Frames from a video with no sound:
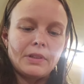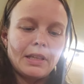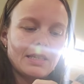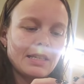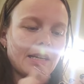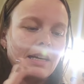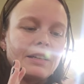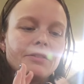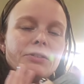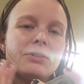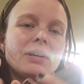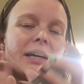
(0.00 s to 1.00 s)
It's kind
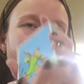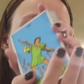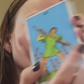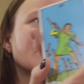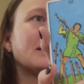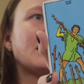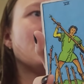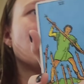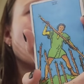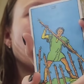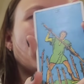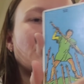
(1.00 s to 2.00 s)
of due to
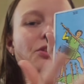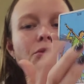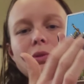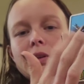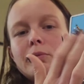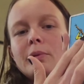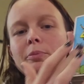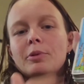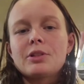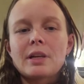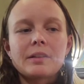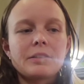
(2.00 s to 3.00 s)
isolation. Like you will be
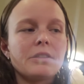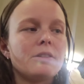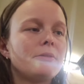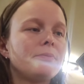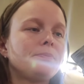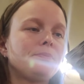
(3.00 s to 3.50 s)
protected.